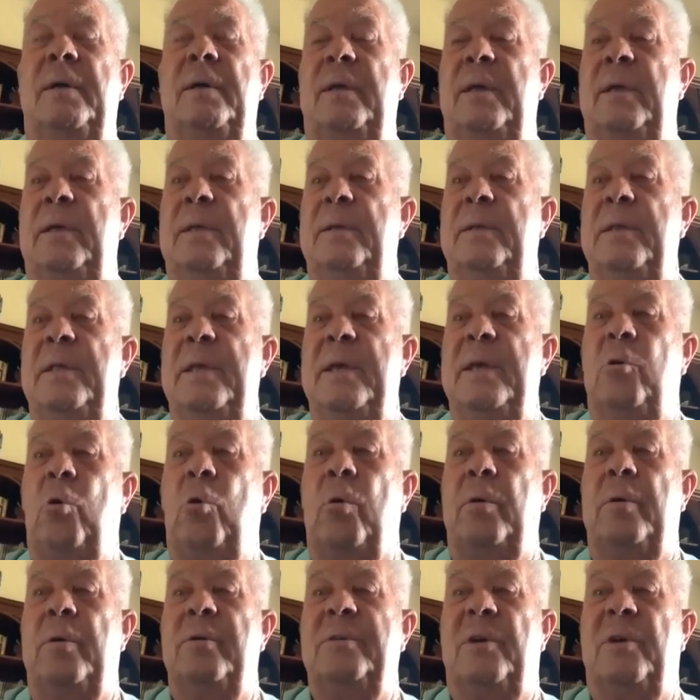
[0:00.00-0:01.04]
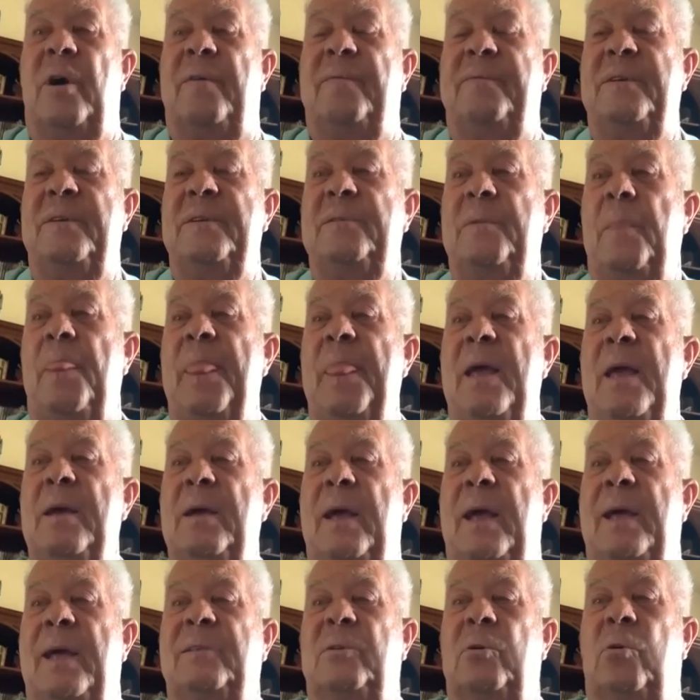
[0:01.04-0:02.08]
in the coroner's office
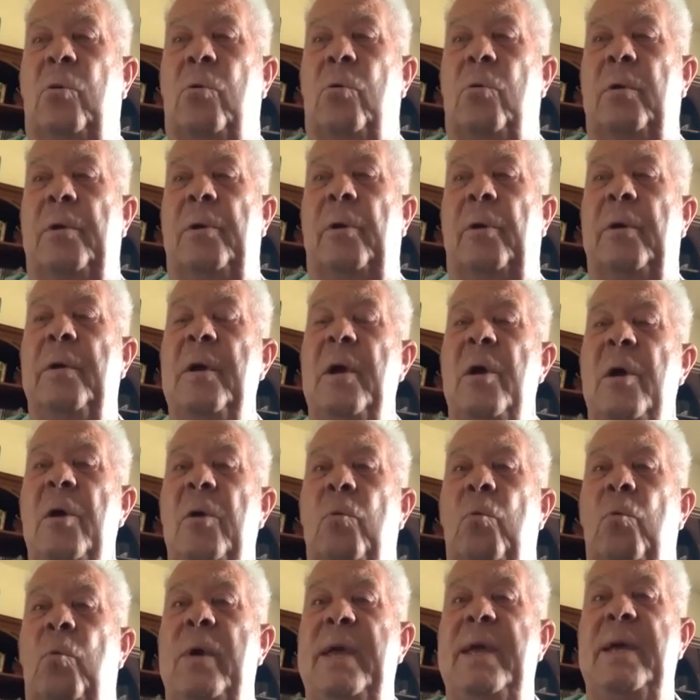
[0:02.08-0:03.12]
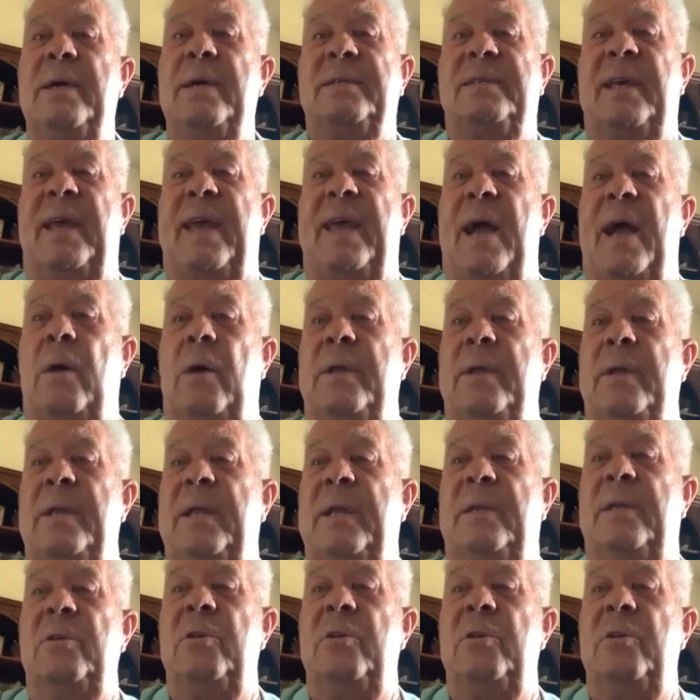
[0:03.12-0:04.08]
as the coroner, we as a county didn't